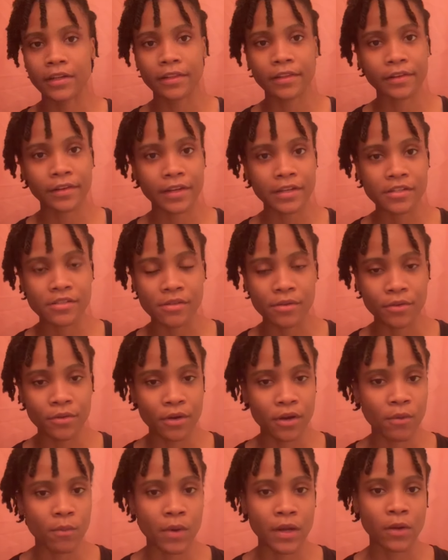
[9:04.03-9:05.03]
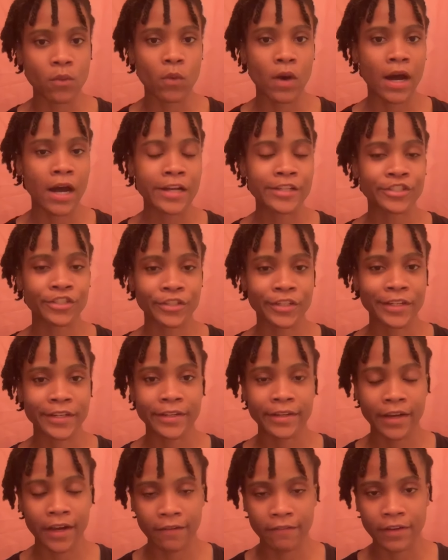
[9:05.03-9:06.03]
other day. So you don't want to wash your
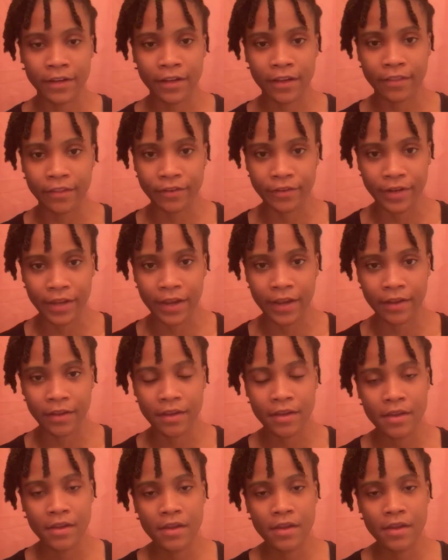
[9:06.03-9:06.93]
hair every other day.